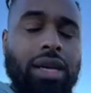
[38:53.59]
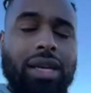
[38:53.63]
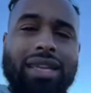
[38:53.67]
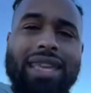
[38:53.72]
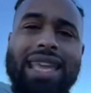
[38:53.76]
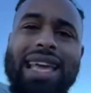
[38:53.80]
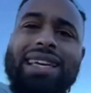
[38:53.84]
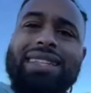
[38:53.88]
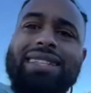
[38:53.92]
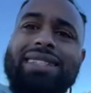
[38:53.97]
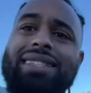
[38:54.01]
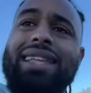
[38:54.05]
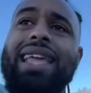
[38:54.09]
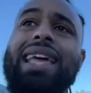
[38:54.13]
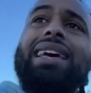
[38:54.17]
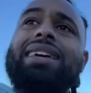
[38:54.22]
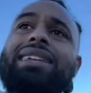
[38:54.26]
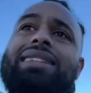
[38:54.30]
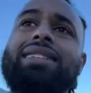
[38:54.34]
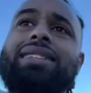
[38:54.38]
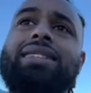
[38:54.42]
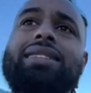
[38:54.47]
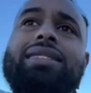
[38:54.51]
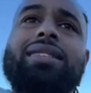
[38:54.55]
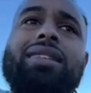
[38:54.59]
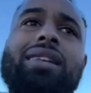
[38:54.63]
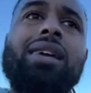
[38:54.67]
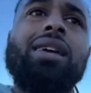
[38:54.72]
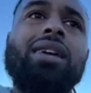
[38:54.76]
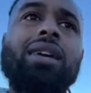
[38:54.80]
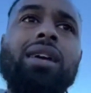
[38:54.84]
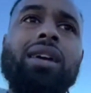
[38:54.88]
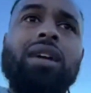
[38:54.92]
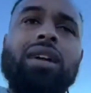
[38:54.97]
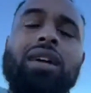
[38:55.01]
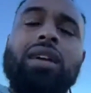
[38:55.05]
Yes, yes.
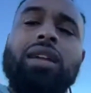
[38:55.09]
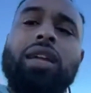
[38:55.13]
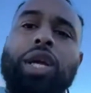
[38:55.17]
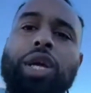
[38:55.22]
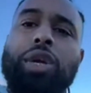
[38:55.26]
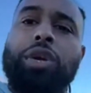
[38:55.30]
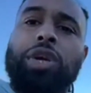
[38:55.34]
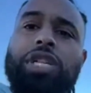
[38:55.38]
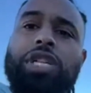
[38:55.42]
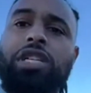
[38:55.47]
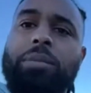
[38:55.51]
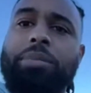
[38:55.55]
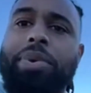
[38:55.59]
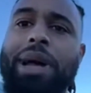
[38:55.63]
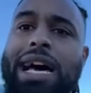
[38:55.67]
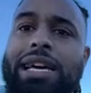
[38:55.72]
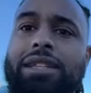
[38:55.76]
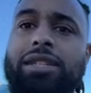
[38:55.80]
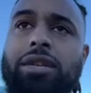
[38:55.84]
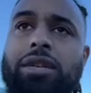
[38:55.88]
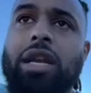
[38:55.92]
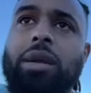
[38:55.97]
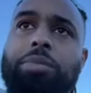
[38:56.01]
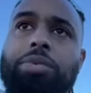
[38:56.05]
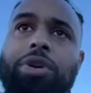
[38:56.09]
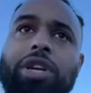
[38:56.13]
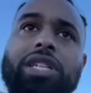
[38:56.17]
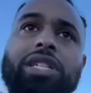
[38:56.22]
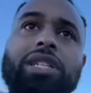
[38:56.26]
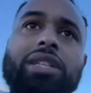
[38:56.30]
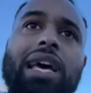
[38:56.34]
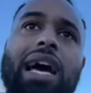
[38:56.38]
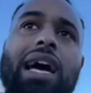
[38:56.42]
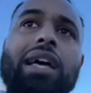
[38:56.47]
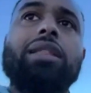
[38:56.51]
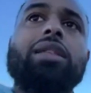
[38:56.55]
Your Christian pastor ain't
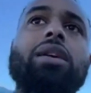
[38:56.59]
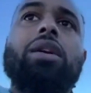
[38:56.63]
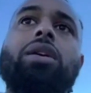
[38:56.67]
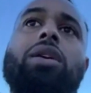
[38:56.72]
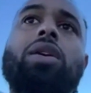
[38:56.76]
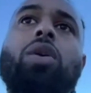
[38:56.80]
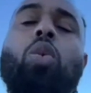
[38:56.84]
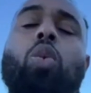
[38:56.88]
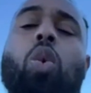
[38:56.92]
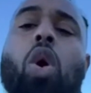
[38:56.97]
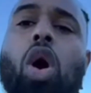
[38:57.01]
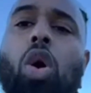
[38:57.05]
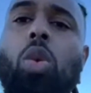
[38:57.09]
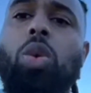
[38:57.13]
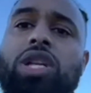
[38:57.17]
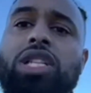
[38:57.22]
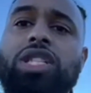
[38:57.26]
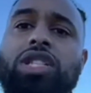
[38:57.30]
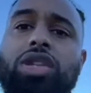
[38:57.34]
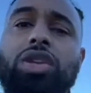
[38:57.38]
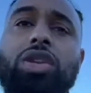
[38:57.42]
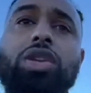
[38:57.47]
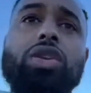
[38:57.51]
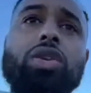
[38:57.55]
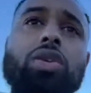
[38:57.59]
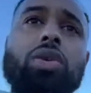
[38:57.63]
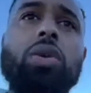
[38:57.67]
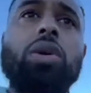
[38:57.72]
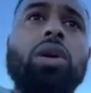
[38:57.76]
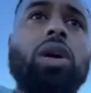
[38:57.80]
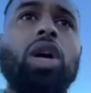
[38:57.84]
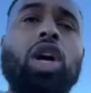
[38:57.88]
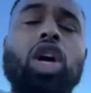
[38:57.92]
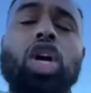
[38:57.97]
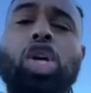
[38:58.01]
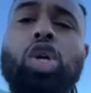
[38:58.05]
preaching that though. Woe unto you
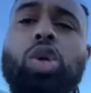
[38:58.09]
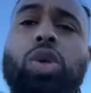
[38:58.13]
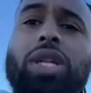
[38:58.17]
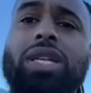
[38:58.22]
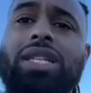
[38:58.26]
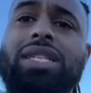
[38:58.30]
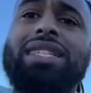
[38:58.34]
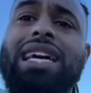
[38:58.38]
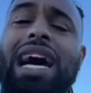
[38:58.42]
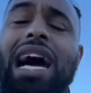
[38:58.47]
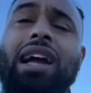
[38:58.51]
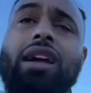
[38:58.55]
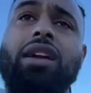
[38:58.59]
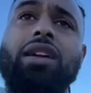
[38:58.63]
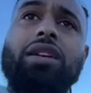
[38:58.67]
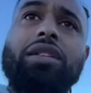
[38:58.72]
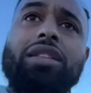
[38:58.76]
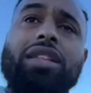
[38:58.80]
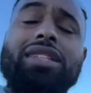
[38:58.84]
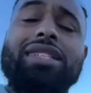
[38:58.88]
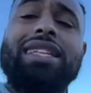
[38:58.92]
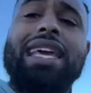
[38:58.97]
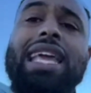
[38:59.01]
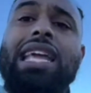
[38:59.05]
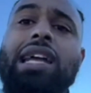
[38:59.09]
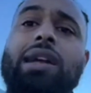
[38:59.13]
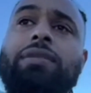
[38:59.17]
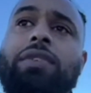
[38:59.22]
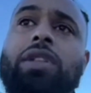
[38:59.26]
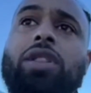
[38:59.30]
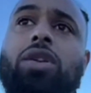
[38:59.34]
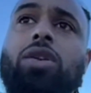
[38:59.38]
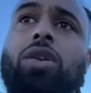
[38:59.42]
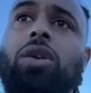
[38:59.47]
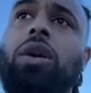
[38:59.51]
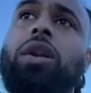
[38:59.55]
who desire the day of the
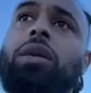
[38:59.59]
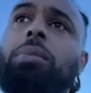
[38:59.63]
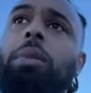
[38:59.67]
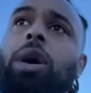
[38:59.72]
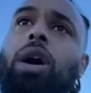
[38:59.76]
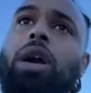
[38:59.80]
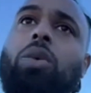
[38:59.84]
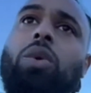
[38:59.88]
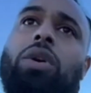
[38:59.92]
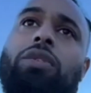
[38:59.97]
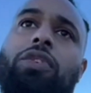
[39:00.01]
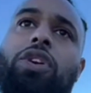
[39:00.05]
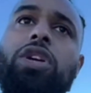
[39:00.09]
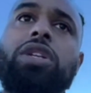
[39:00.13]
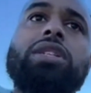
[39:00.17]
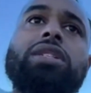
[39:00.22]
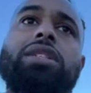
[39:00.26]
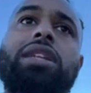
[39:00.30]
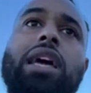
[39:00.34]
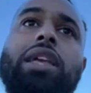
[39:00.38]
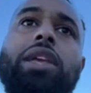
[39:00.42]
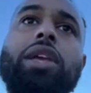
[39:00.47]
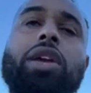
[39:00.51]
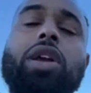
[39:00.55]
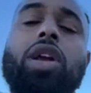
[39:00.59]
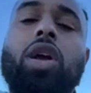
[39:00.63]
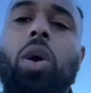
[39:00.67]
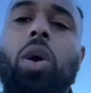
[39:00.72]
Lord. Marc, what verse is that? You could